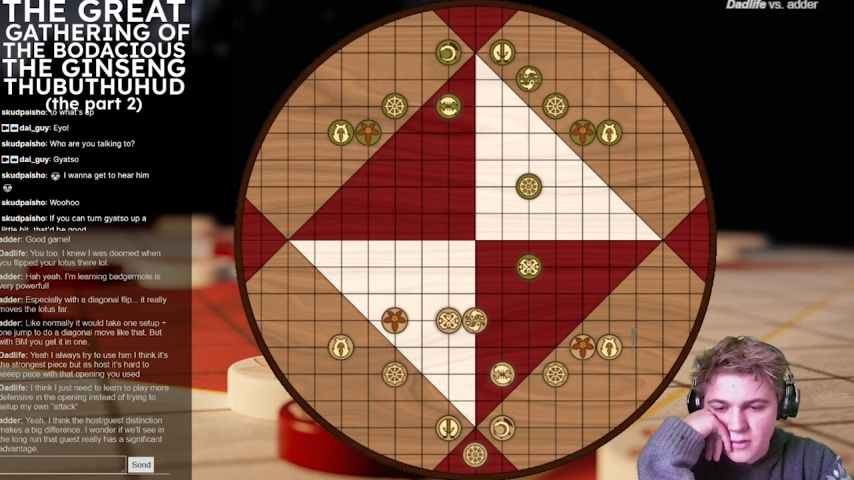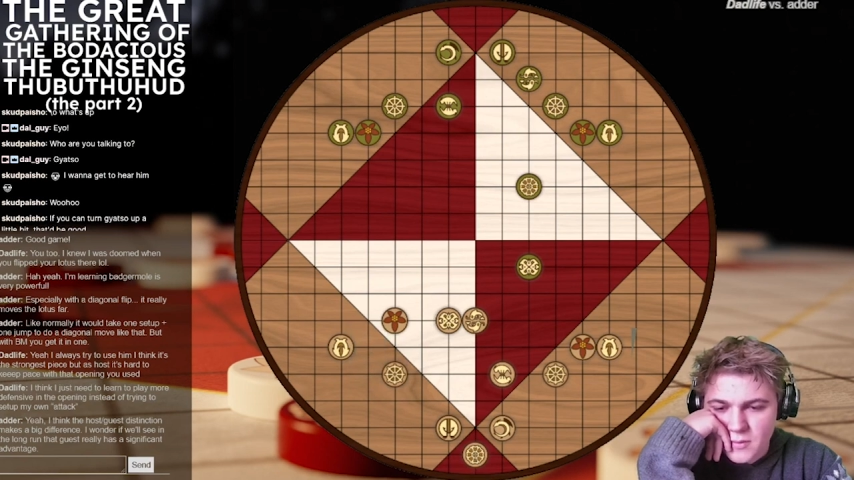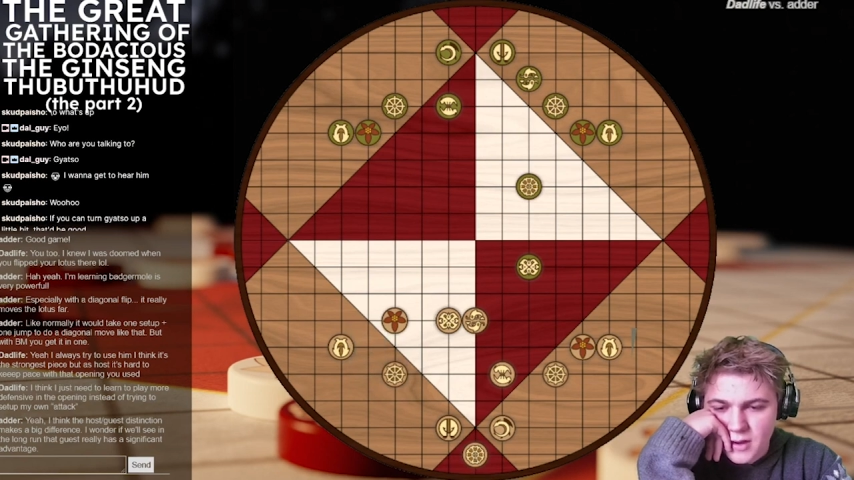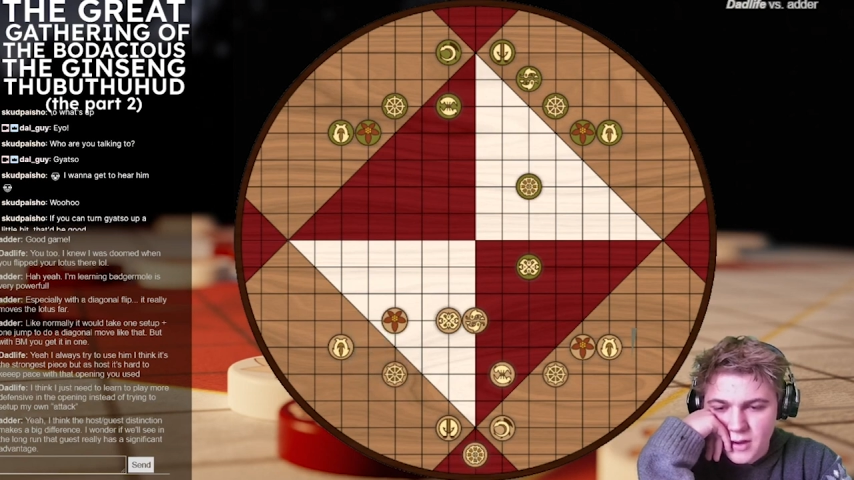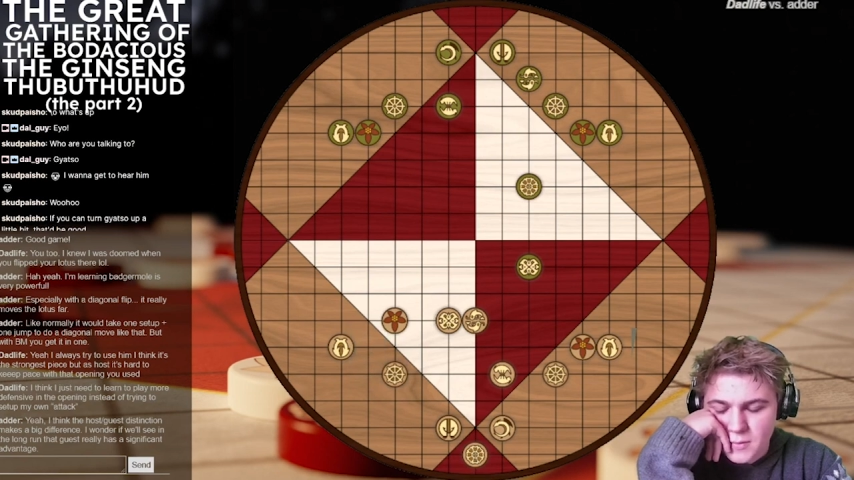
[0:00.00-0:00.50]

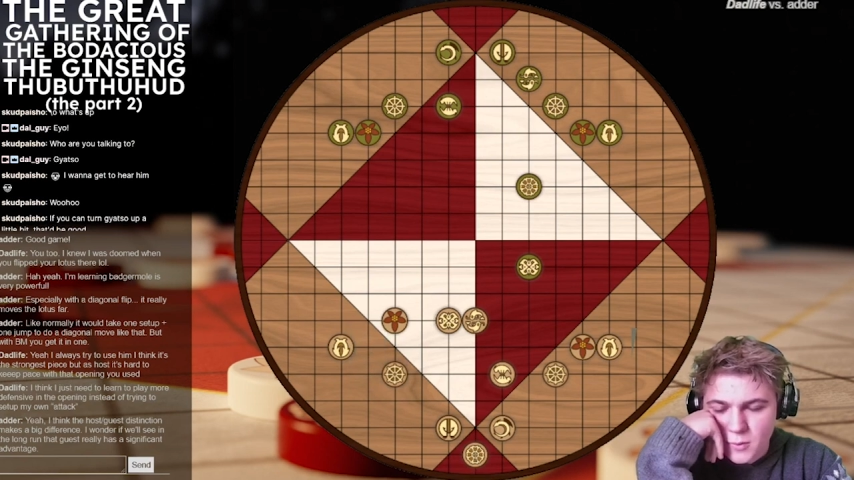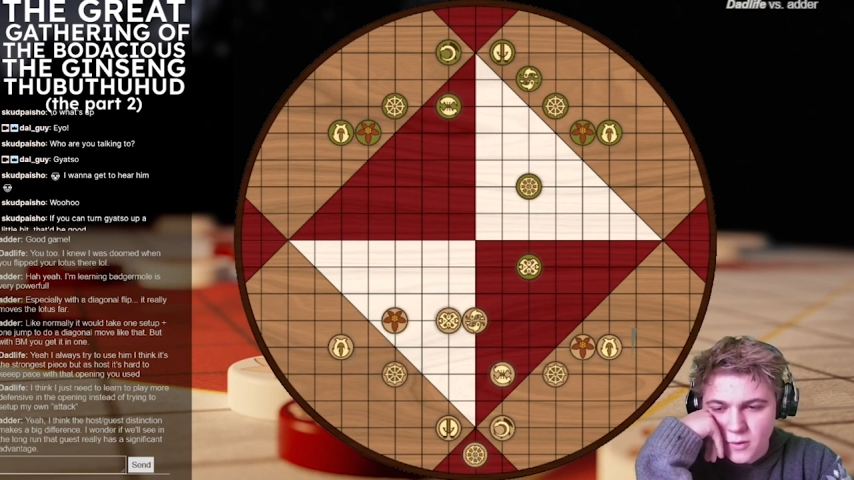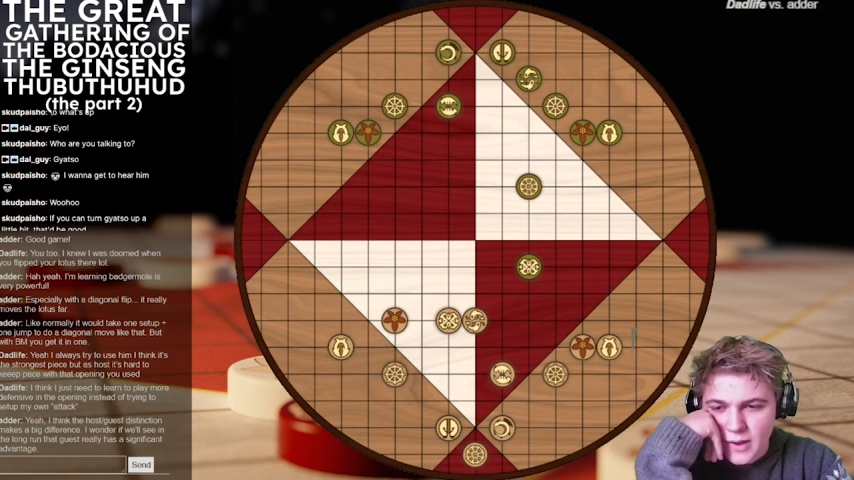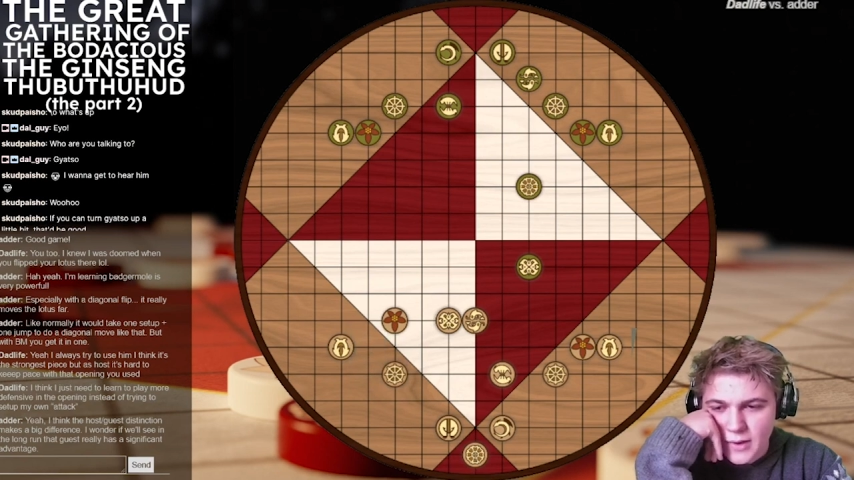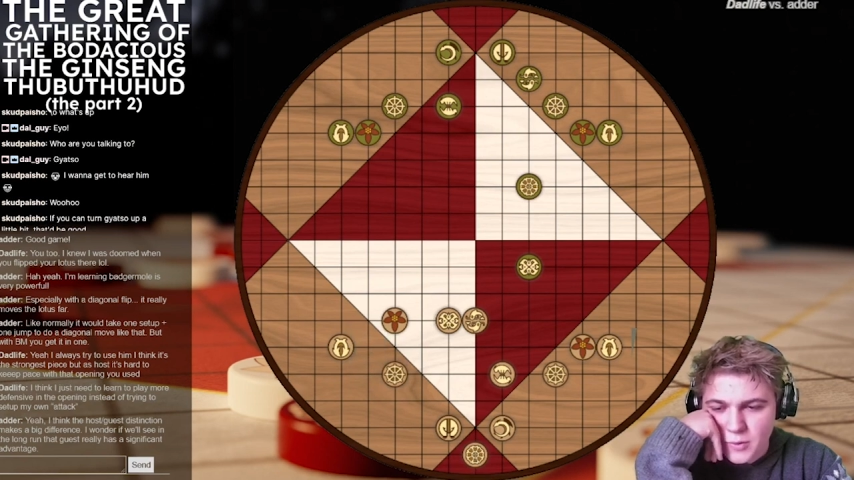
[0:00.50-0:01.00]
so making it
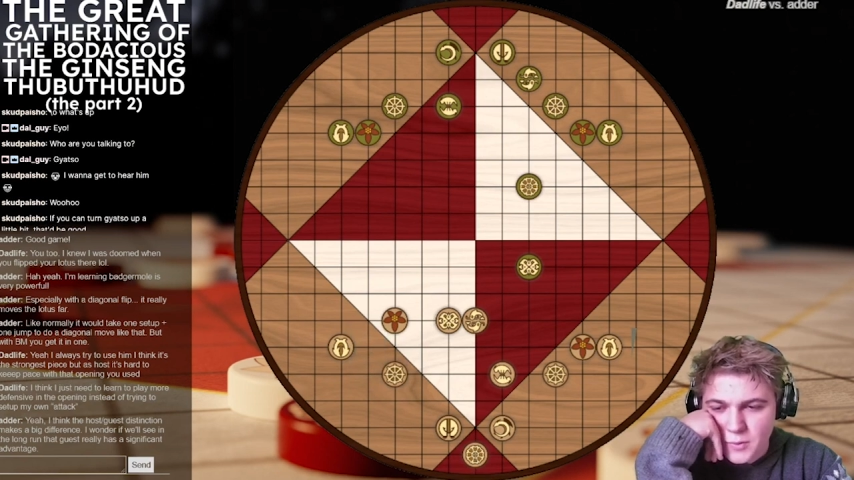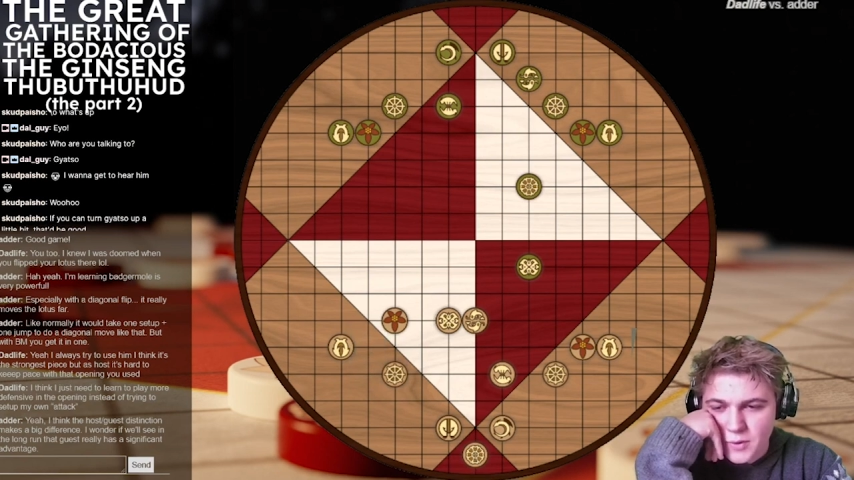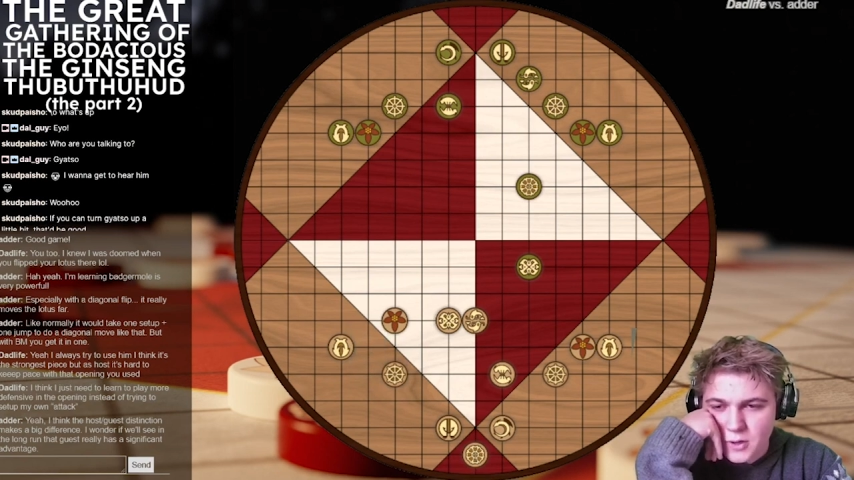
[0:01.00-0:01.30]
more favorable